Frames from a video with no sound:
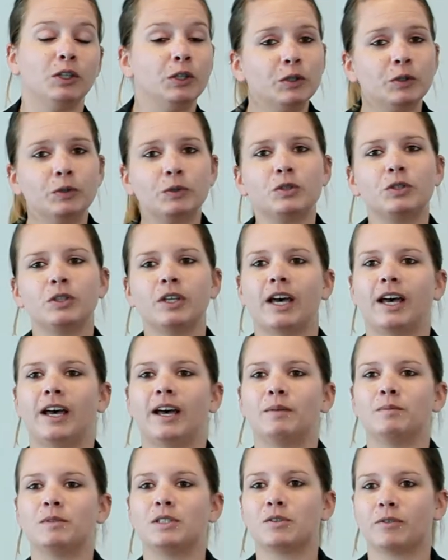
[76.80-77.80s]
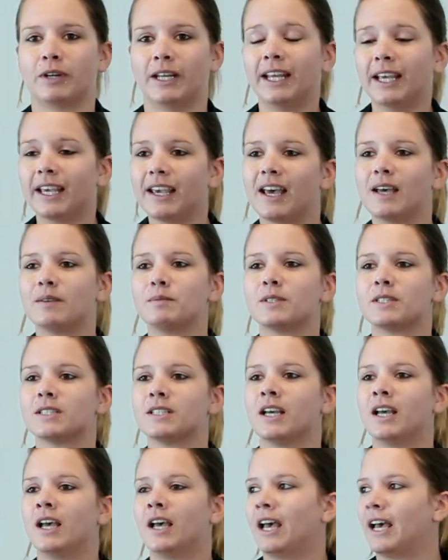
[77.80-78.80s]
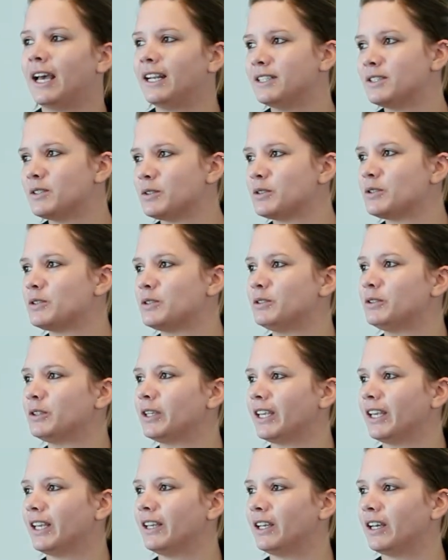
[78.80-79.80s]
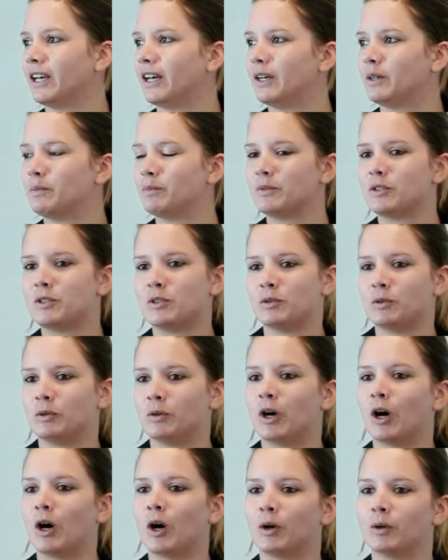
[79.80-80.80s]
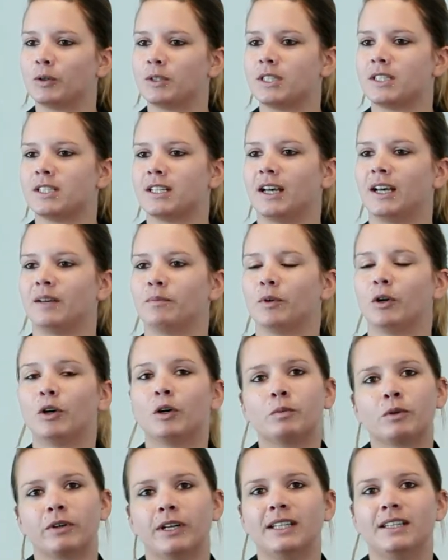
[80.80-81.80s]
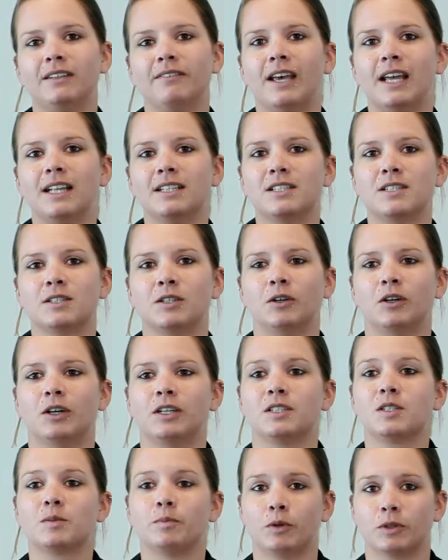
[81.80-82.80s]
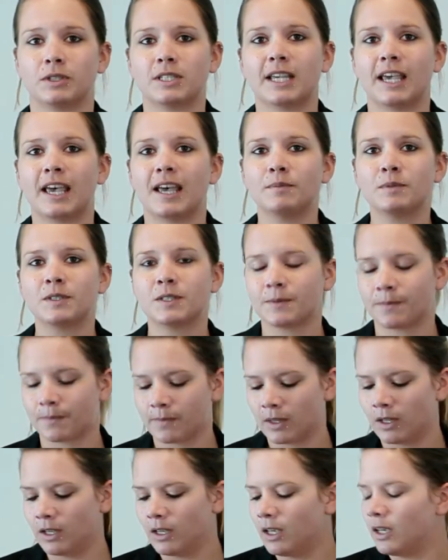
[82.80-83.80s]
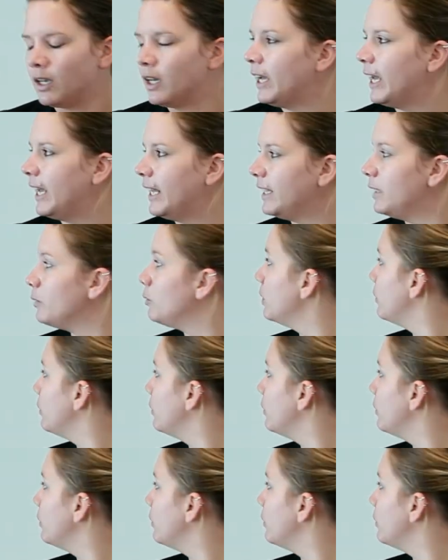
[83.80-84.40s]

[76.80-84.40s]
youth training camps, and it's also looking to host corporate events or sports camps. And it will